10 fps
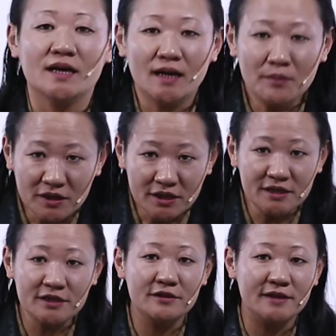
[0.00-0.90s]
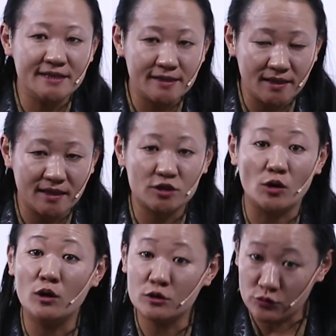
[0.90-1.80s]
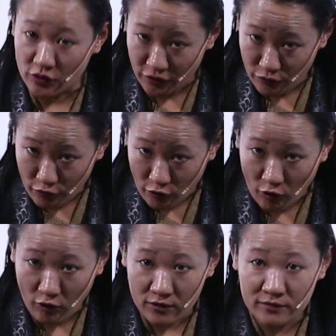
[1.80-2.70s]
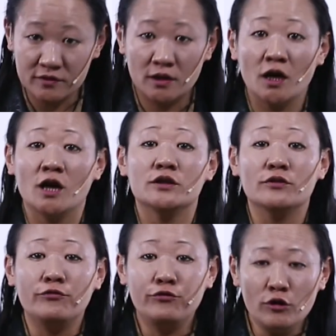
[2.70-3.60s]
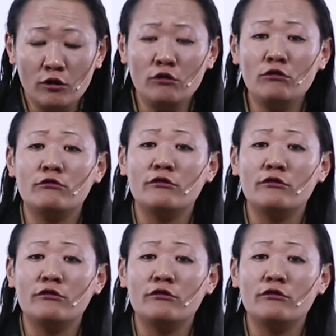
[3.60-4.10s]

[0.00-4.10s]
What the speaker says: Community resilience also involves the full